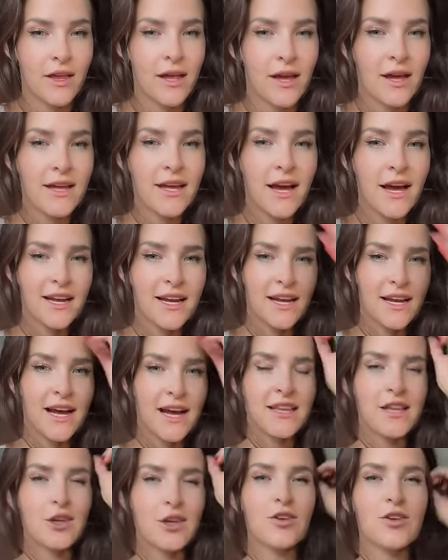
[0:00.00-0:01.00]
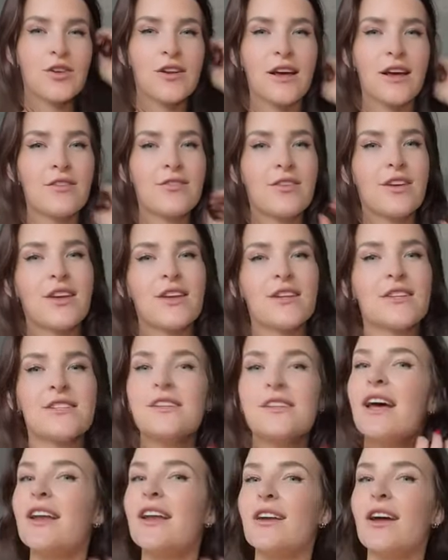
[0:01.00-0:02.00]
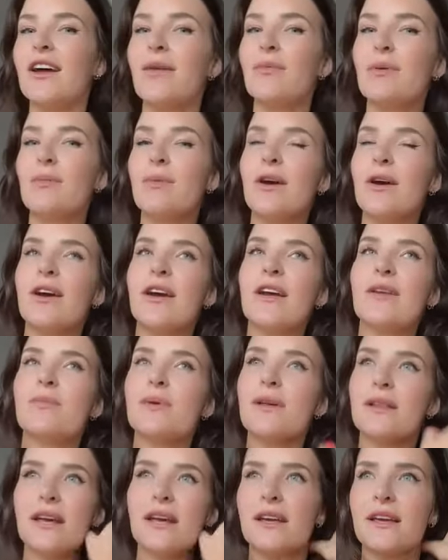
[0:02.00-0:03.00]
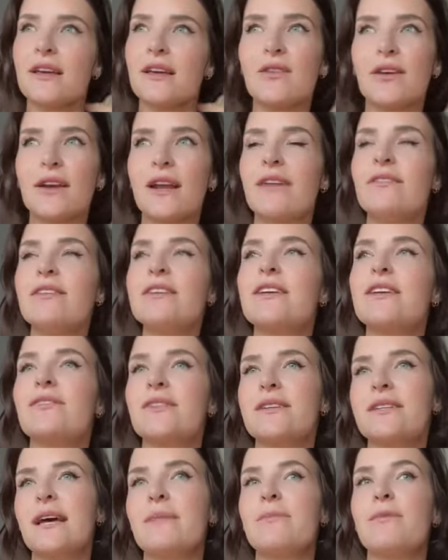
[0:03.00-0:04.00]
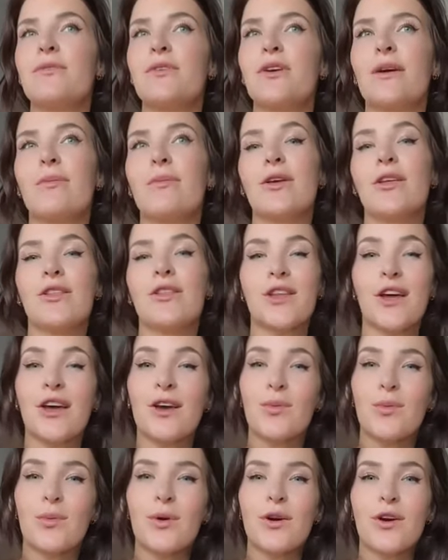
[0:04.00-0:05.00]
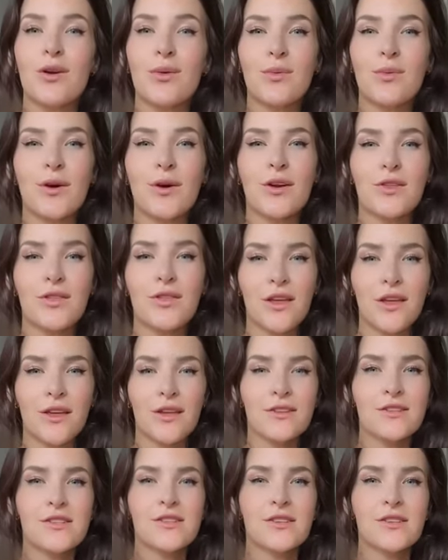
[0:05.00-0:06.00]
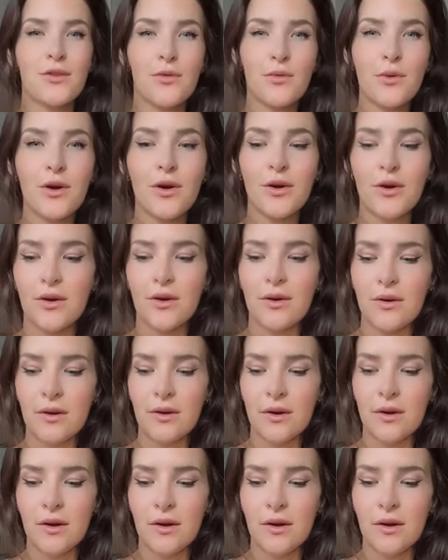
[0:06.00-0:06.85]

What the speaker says: Yeah, I think you can have kids and not be married, but like you can have a different type of agreement. Like we're gonna work things through.